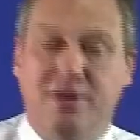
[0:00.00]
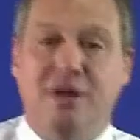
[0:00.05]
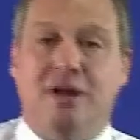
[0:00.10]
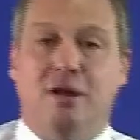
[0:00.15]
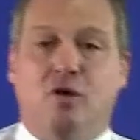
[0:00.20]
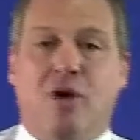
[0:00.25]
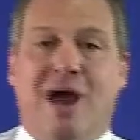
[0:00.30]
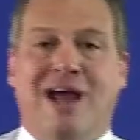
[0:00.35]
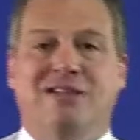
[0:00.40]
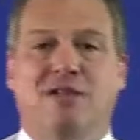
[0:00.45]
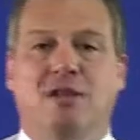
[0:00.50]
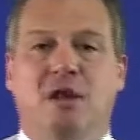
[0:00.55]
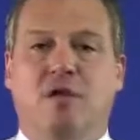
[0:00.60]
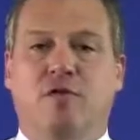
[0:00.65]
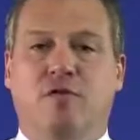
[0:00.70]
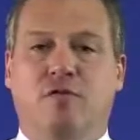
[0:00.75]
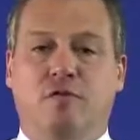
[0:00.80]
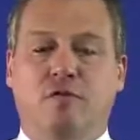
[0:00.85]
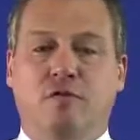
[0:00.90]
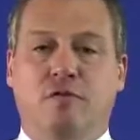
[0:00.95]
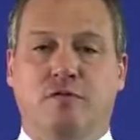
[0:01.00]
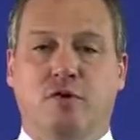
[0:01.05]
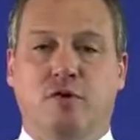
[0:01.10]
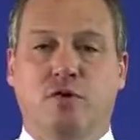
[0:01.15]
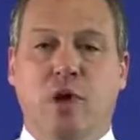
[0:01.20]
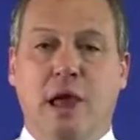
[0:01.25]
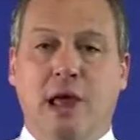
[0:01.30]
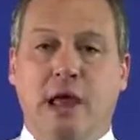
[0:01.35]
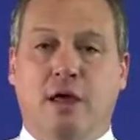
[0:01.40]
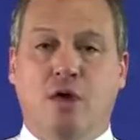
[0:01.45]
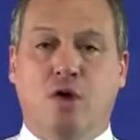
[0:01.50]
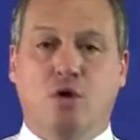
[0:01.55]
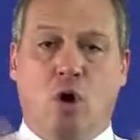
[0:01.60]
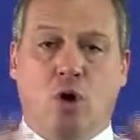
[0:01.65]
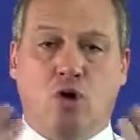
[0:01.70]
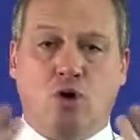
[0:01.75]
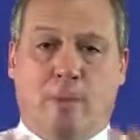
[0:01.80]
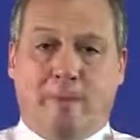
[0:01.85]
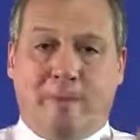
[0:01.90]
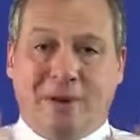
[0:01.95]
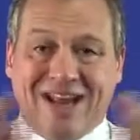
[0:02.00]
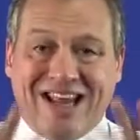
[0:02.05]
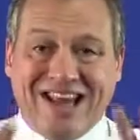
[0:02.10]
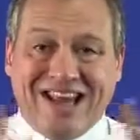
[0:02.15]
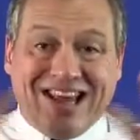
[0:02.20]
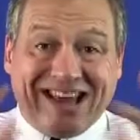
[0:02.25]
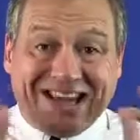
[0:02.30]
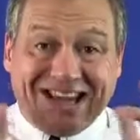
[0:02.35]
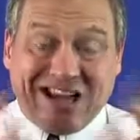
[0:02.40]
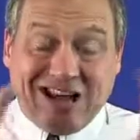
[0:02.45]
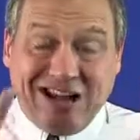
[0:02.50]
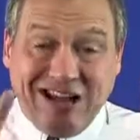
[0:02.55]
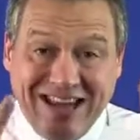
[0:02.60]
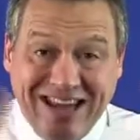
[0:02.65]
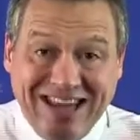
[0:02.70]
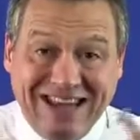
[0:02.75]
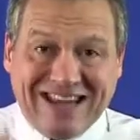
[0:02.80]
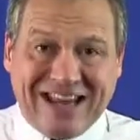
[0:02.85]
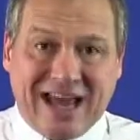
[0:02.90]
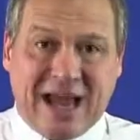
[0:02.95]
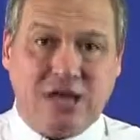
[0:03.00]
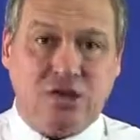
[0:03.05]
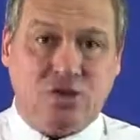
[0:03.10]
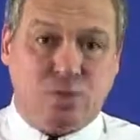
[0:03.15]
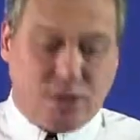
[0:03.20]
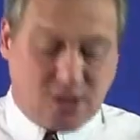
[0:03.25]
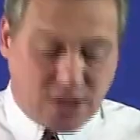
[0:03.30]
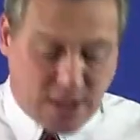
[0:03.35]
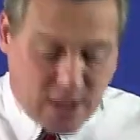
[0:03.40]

it right there in full view. You're completely clean, as we